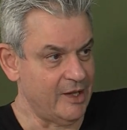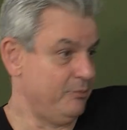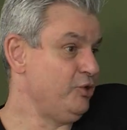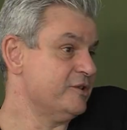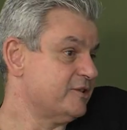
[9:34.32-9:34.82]

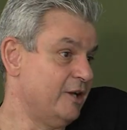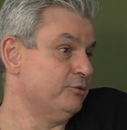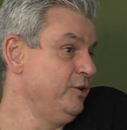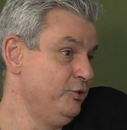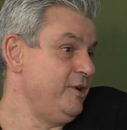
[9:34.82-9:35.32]
I'm going to
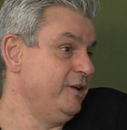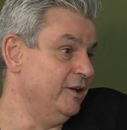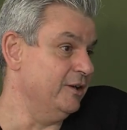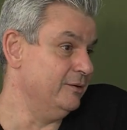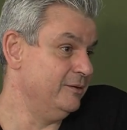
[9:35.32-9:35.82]
start with
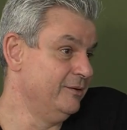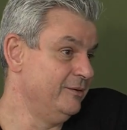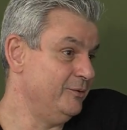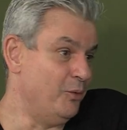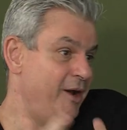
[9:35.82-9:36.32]
unity.
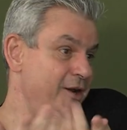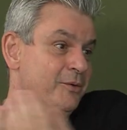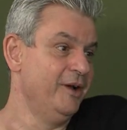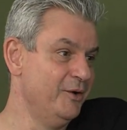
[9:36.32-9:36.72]
Why do